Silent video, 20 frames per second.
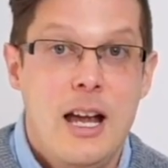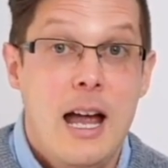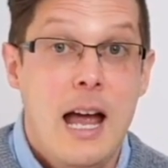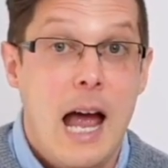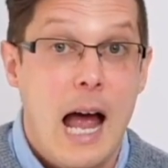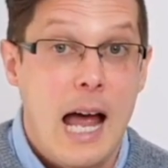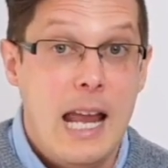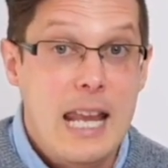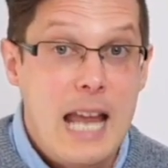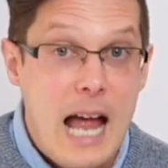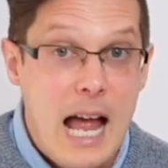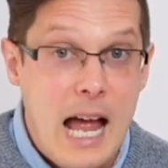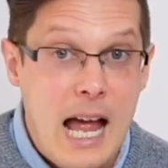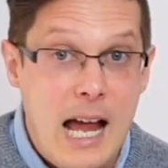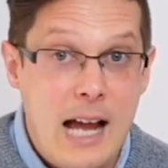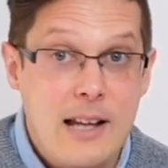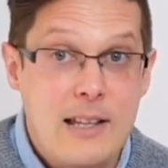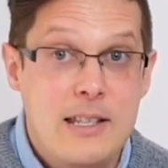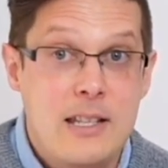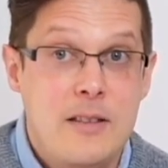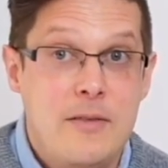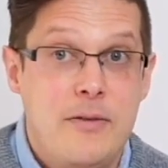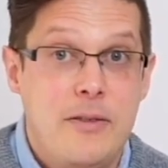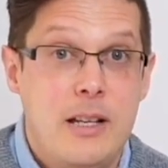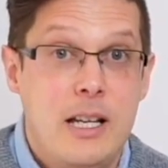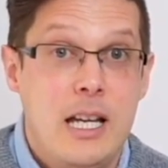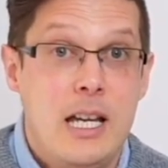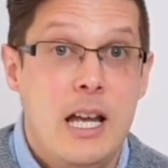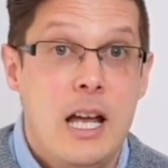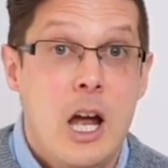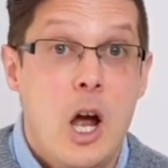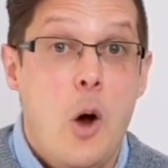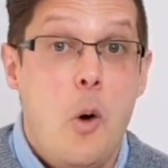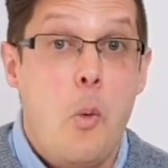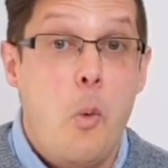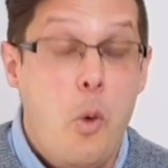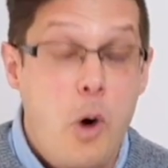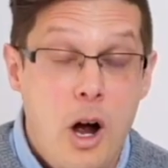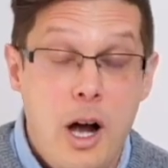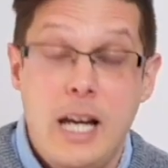and actively
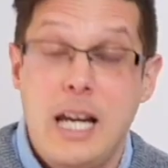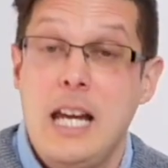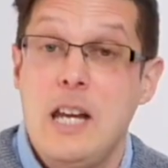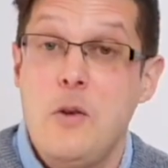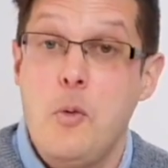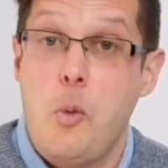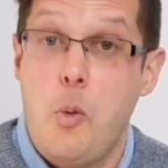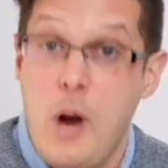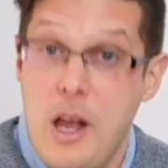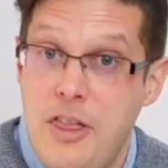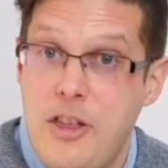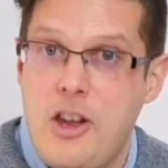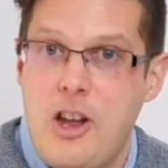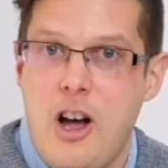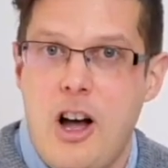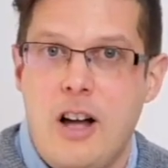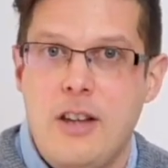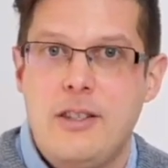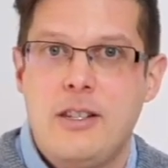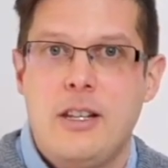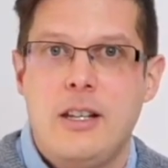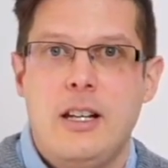working with God